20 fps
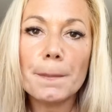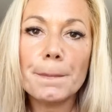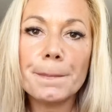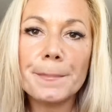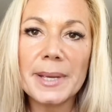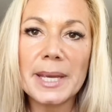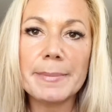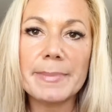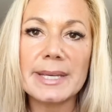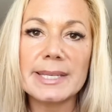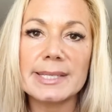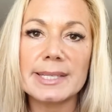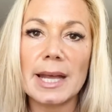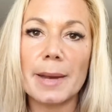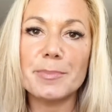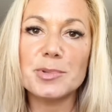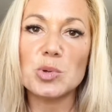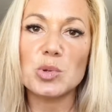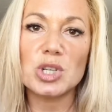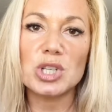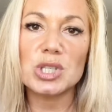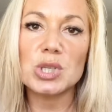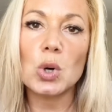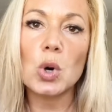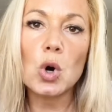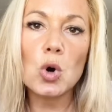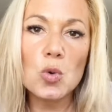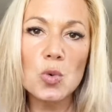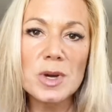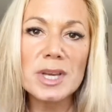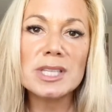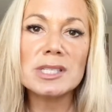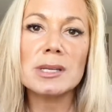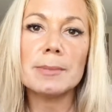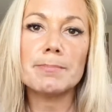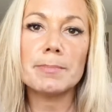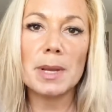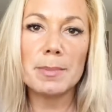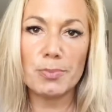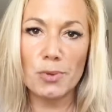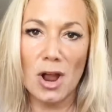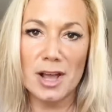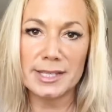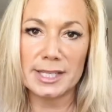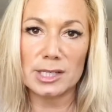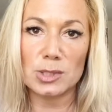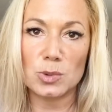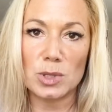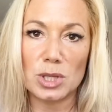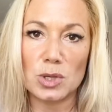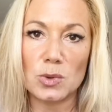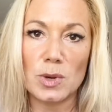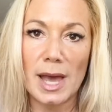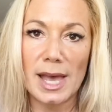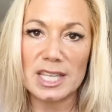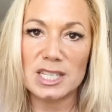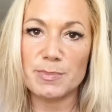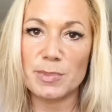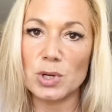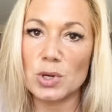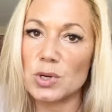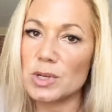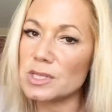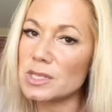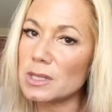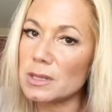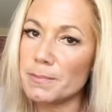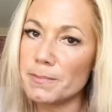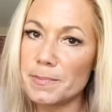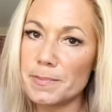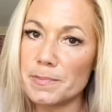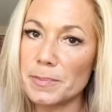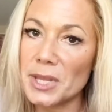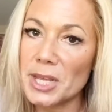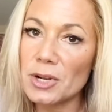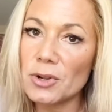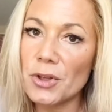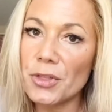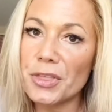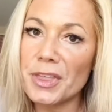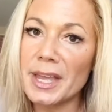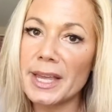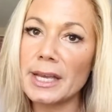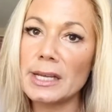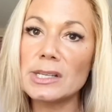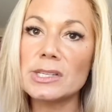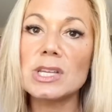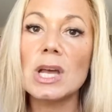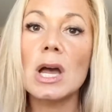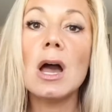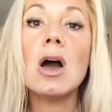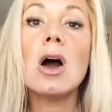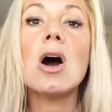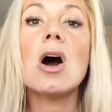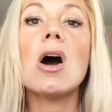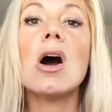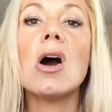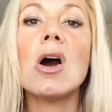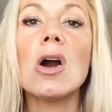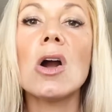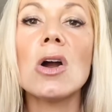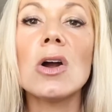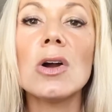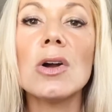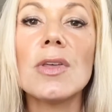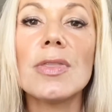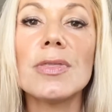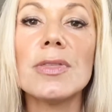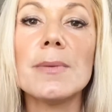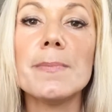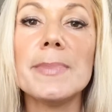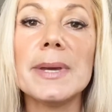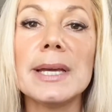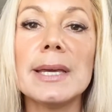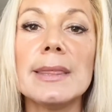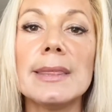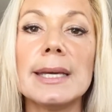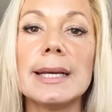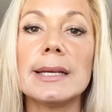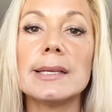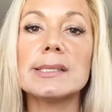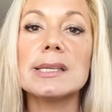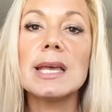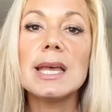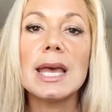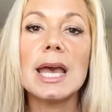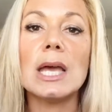baby steps, which is always my process with you guys because the little things are the big things.